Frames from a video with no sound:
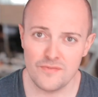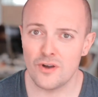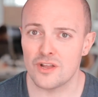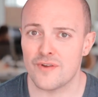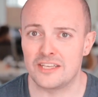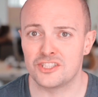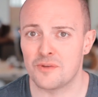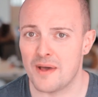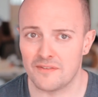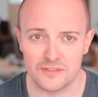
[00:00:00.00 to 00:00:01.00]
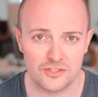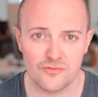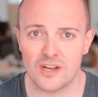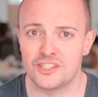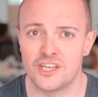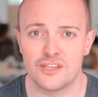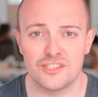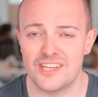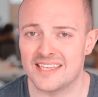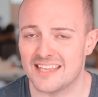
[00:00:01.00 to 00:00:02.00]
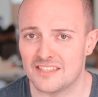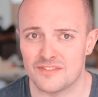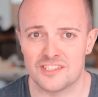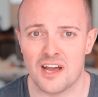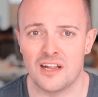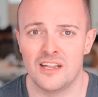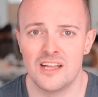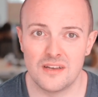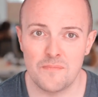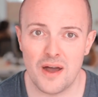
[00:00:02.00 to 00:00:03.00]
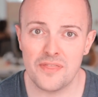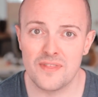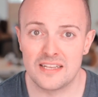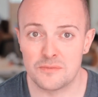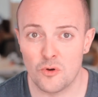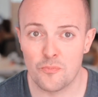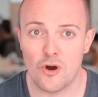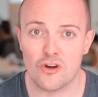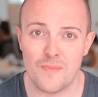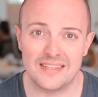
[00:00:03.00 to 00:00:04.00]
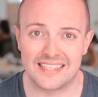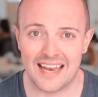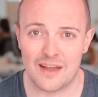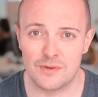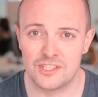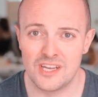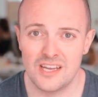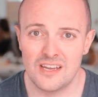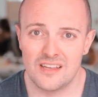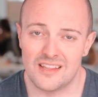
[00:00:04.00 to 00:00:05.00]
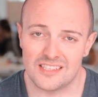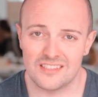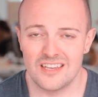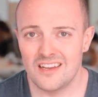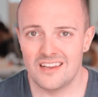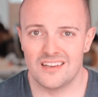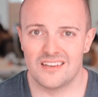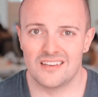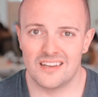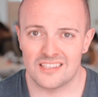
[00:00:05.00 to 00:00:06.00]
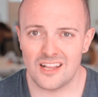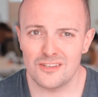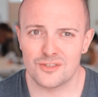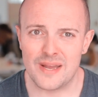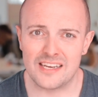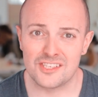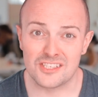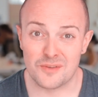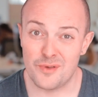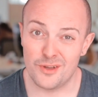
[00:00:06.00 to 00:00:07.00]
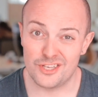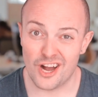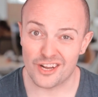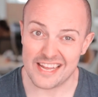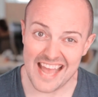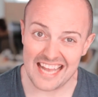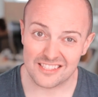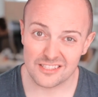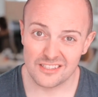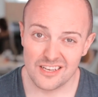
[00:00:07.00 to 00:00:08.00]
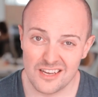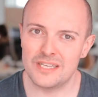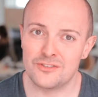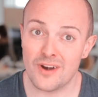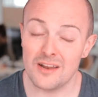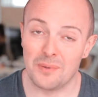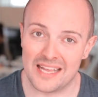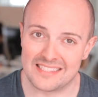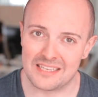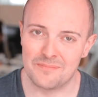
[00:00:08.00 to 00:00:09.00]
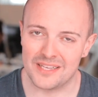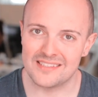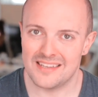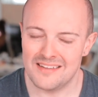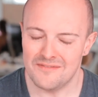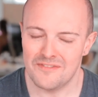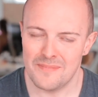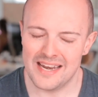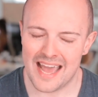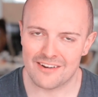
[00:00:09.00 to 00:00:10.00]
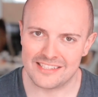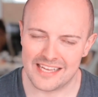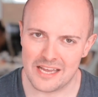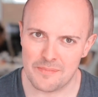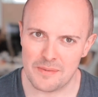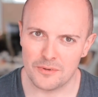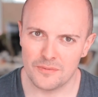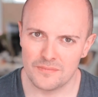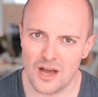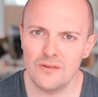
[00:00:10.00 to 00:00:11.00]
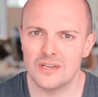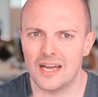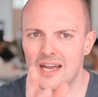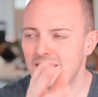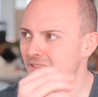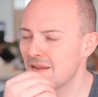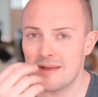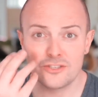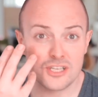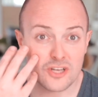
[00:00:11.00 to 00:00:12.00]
You've got your HTML for structure, your CSS for style, and Python then is a more programmatic language that's as close to English as computer jargon gets. We're trailblazing, but in familiarity here, people. Oh, did I mention